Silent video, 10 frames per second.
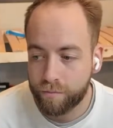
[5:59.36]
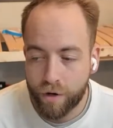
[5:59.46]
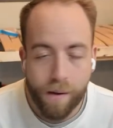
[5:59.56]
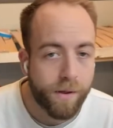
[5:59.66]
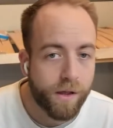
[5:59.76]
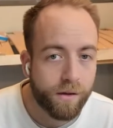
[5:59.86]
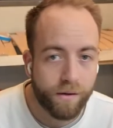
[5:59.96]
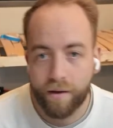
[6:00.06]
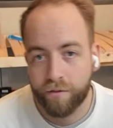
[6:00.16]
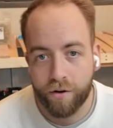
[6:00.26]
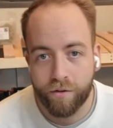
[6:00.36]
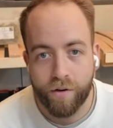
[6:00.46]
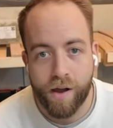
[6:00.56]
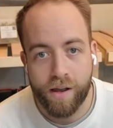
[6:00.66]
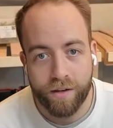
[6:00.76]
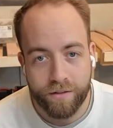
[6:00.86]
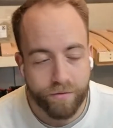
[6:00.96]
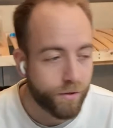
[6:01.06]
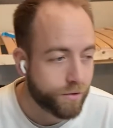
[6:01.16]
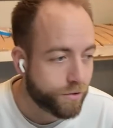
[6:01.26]
Premiere, After Effects,
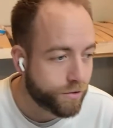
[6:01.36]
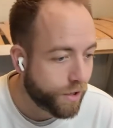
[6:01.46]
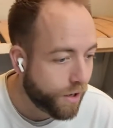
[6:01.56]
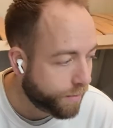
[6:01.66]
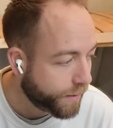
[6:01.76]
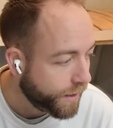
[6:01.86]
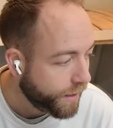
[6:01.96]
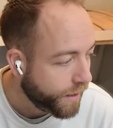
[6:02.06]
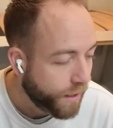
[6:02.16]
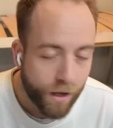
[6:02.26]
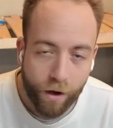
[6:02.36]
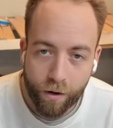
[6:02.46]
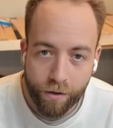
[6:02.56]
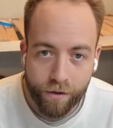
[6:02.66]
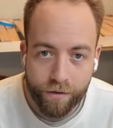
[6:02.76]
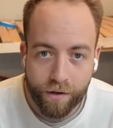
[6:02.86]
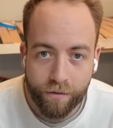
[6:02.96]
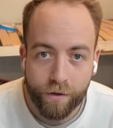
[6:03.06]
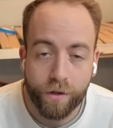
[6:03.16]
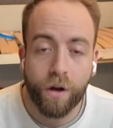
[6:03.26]
Photoshop, all of those different